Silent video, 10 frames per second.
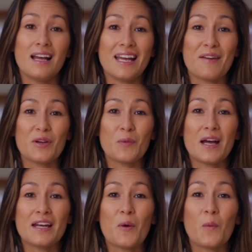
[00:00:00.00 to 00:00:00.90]
Hey
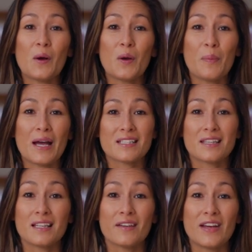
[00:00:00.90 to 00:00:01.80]
everyone, welcome back to
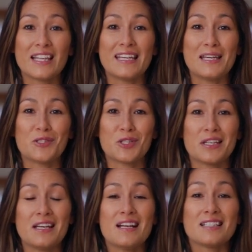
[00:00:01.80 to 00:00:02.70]
the Luvele
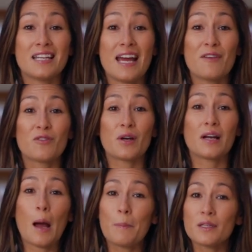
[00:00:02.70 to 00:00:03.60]
kitchen. Today I've got a
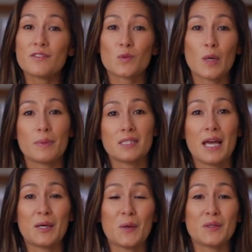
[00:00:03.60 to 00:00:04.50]
couple of sweet
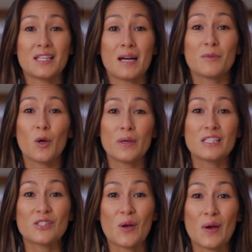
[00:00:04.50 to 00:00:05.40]
potatoes that I'm going
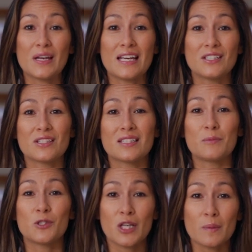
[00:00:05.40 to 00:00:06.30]
to turn into
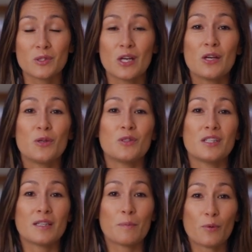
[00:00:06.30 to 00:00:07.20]
some chips
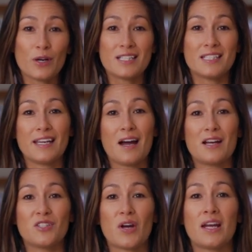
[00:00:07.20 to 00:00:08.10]
using the Breeze
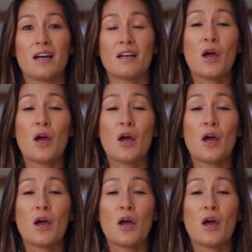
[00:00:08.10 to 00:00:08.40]
dehydrator.